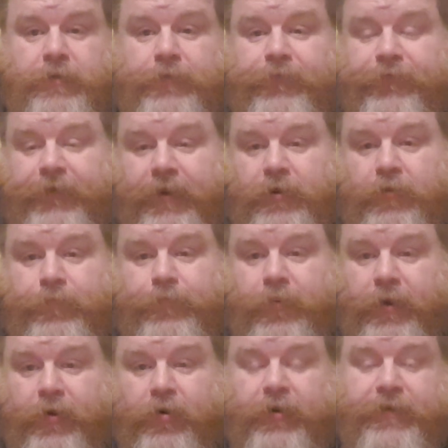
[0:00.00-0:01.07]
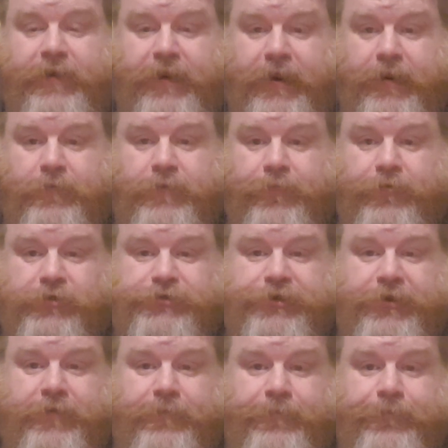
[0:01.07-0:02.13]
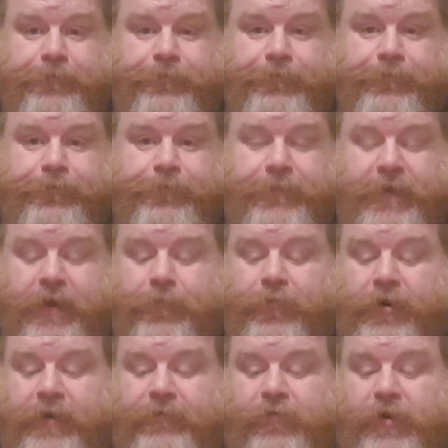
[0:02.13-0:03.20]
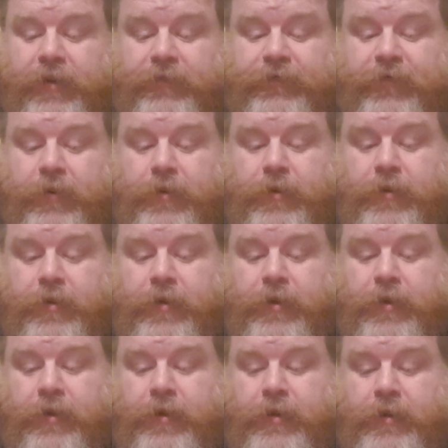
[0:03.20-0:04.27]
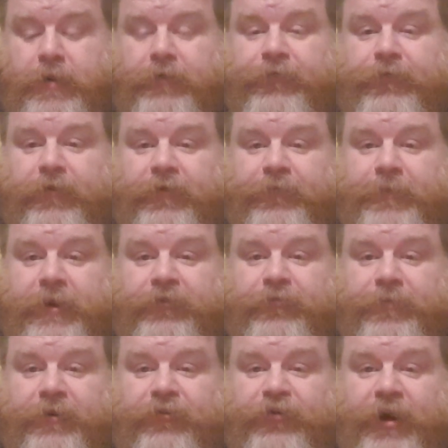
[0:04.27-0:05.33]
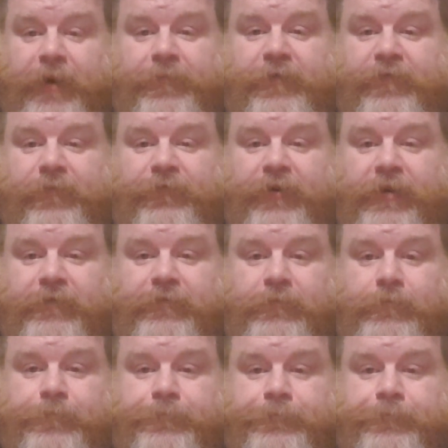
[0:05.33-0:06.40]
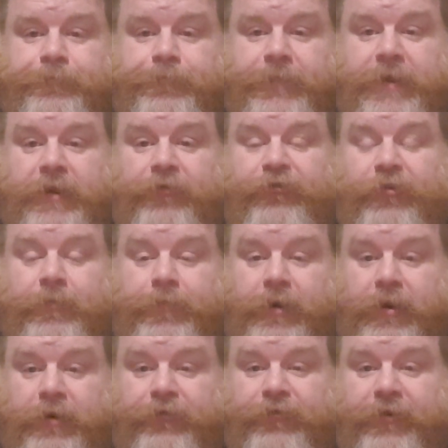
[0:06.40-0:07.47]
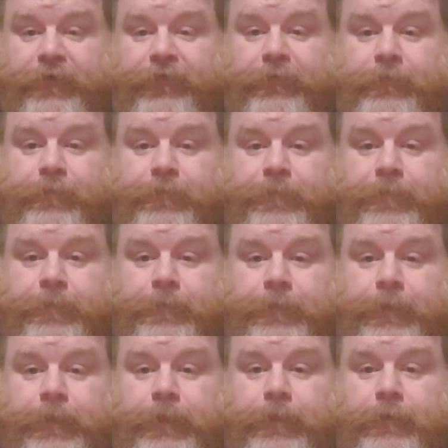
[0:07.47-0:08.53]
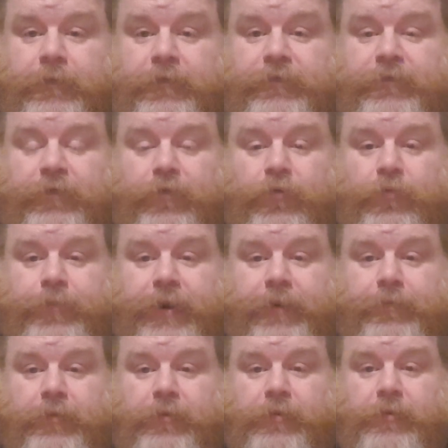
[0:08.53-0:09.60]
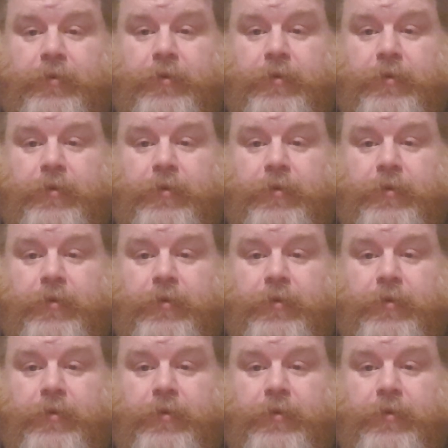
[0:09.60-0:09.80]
set out by RTE to push it, and whatever else. So this man should be ashamed of himself. He should apologise to people